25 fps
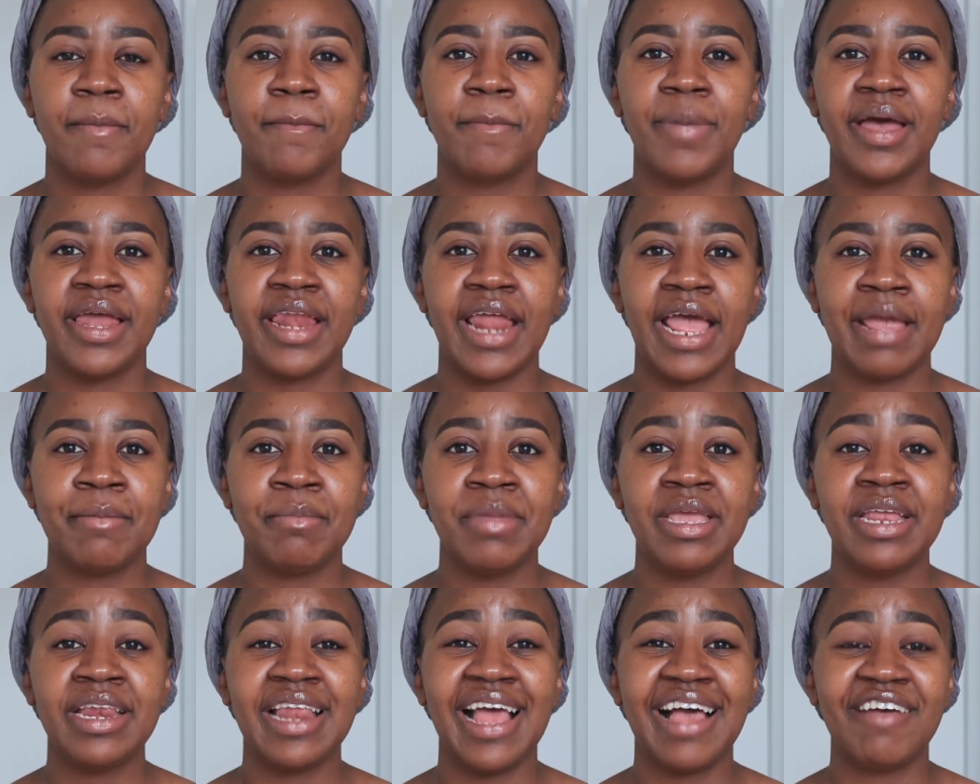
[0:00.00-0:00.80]
But I
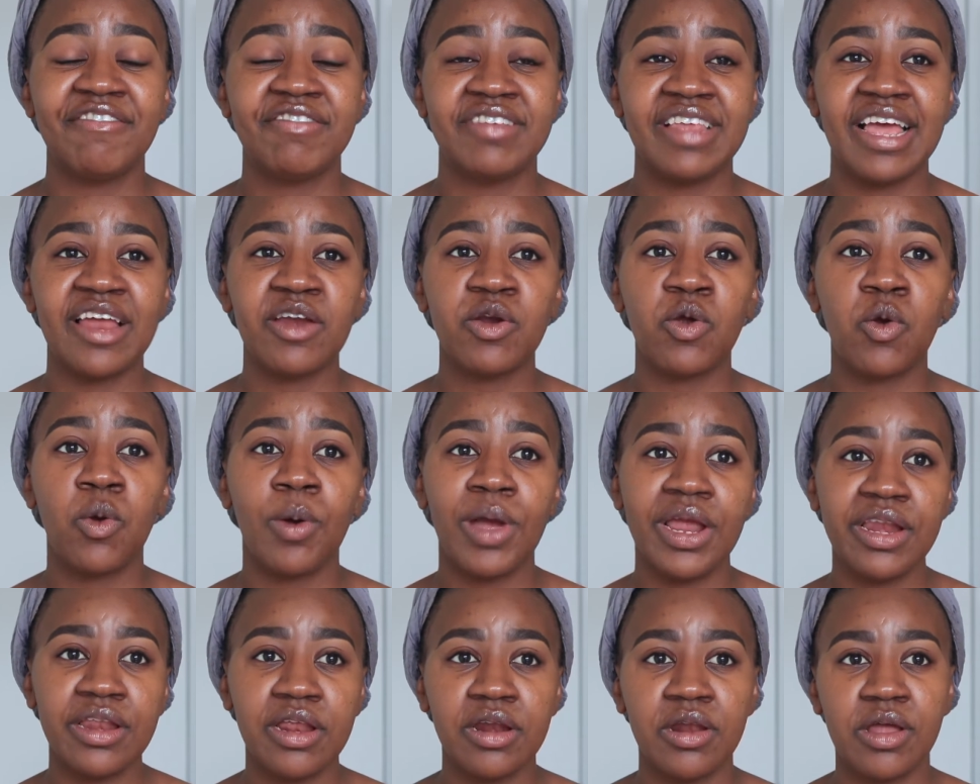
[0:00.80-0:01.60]
mean, I've done
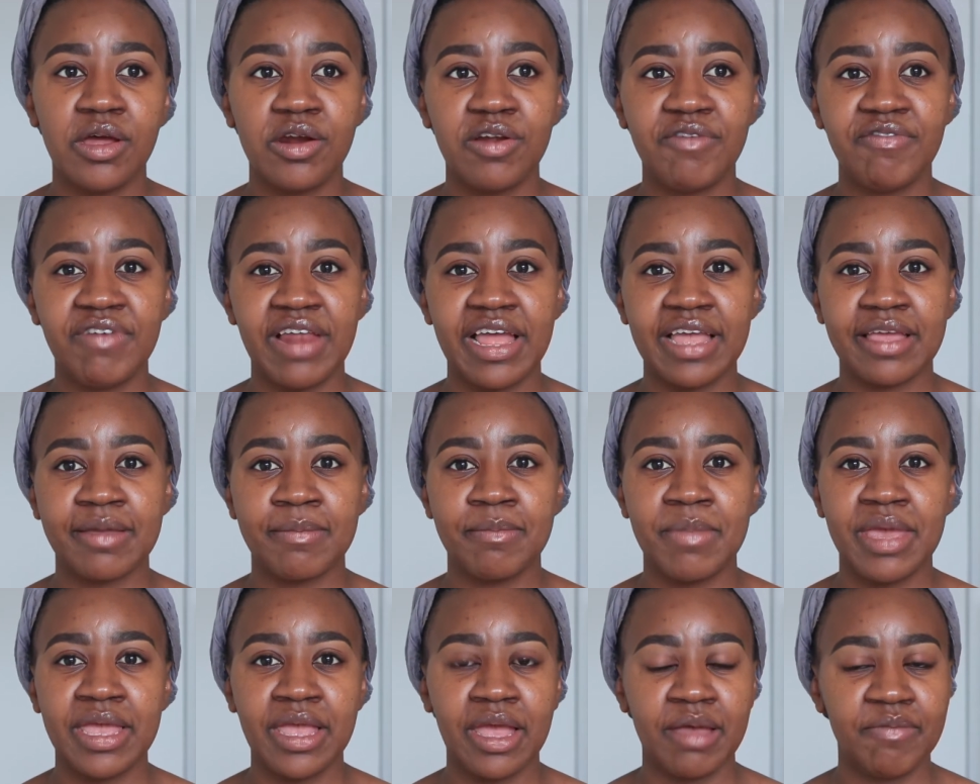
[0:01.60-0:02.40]
quite a lot of like
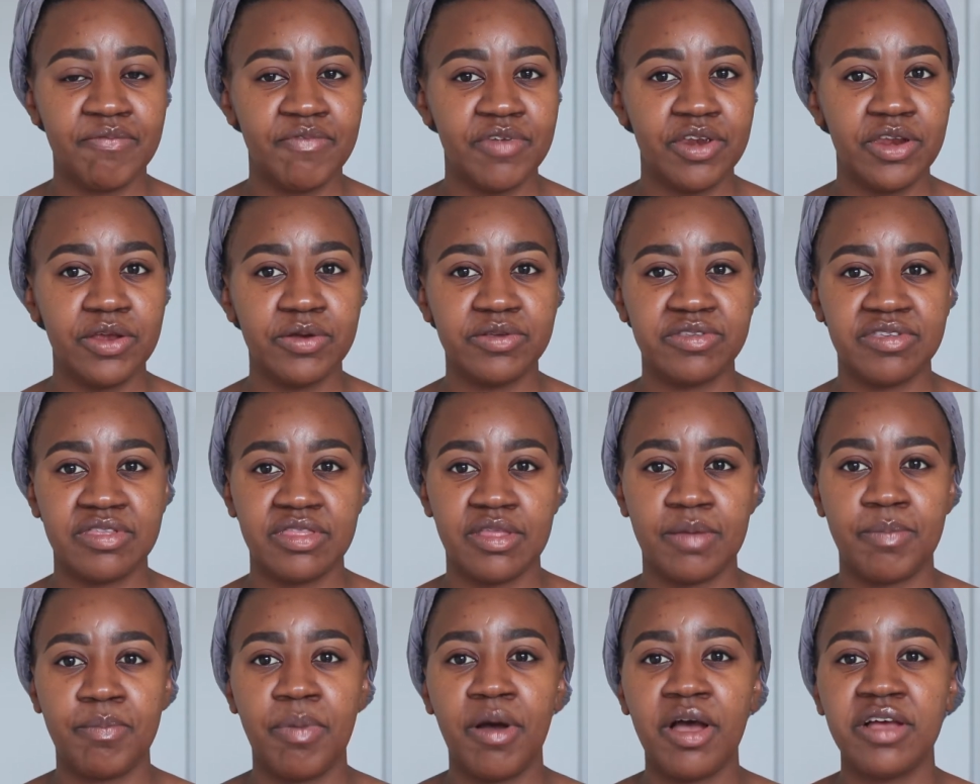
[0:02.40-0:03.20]
makeup videos in
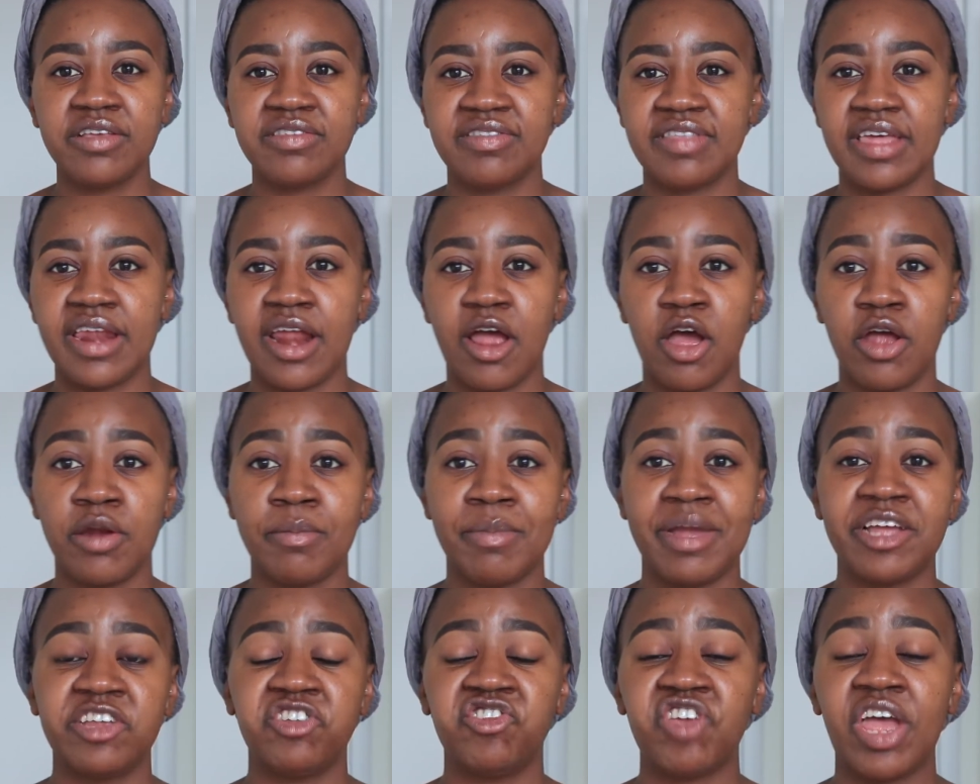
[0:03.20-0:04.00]
the past that are on
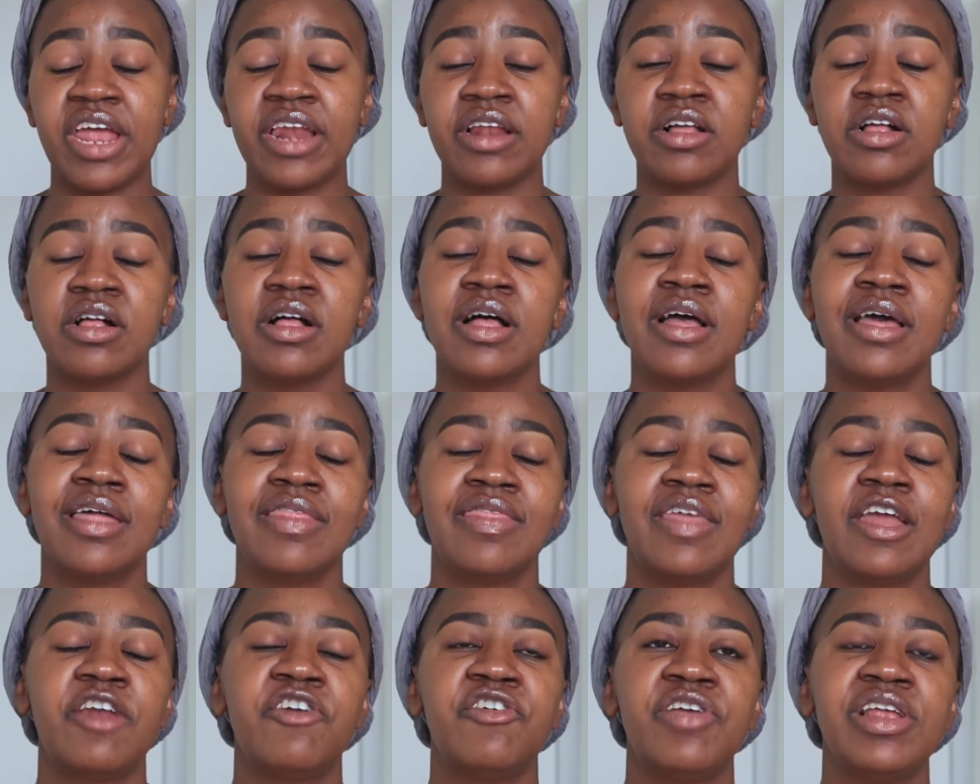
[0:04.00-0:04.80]
my channel
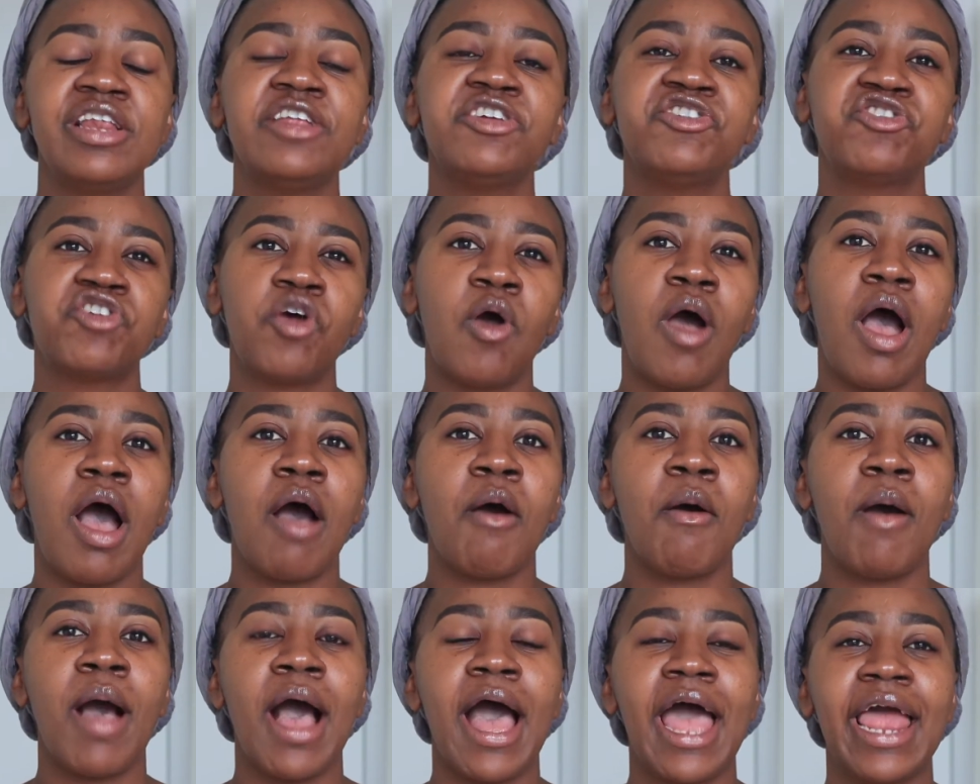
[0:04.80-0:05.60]
that really show
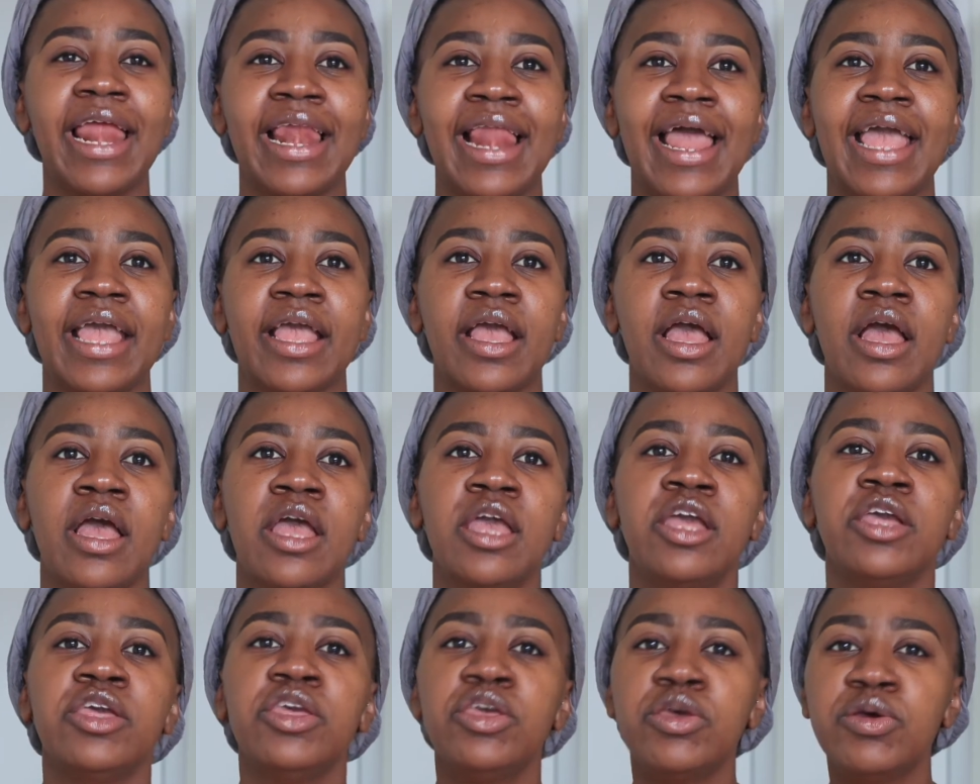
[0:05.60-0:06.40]
how I like
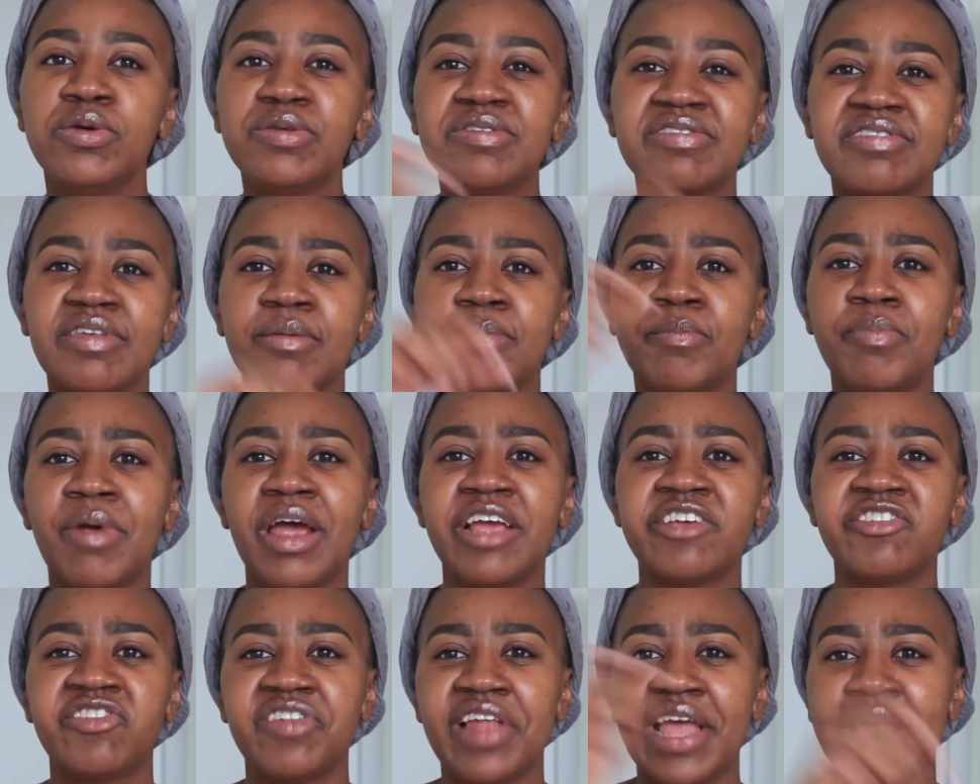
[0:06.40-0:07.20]
use the
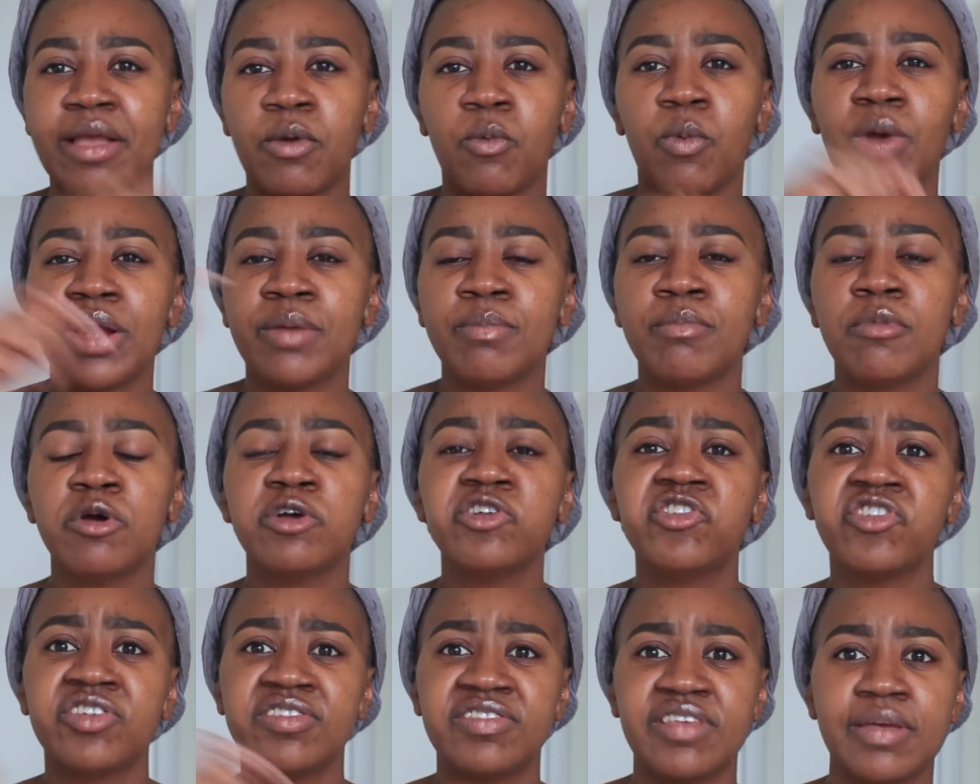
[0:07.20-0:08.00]
brush, like what
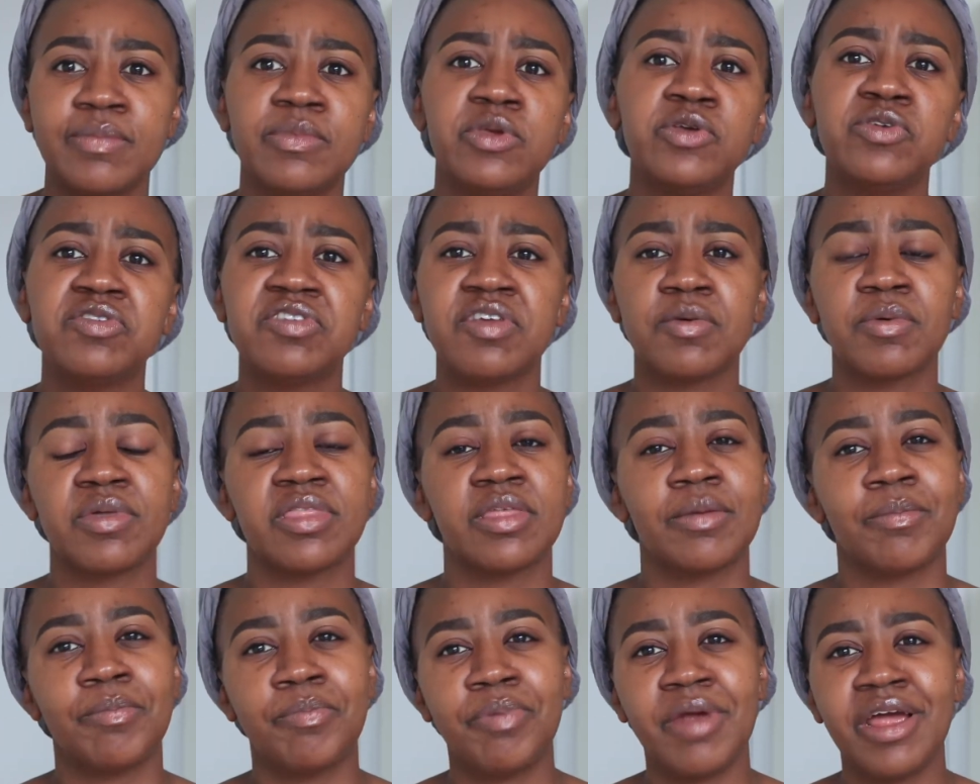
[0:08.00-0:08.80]
motions I'm using with
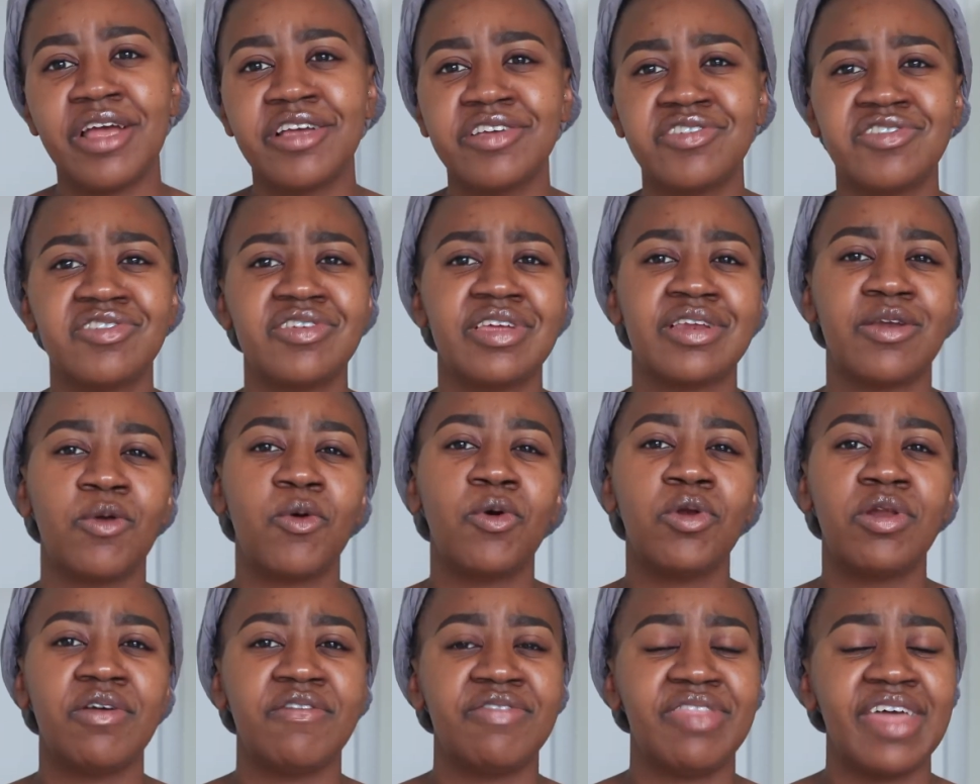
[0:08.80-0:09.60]
the brush and
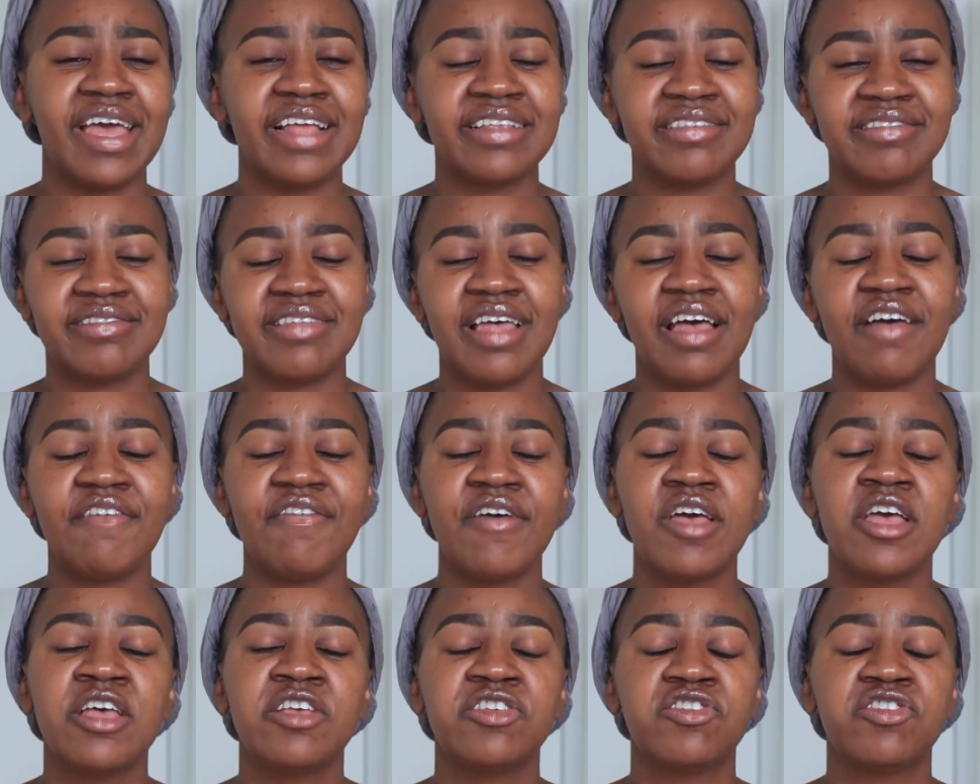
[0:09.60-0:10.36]
all of that stuff.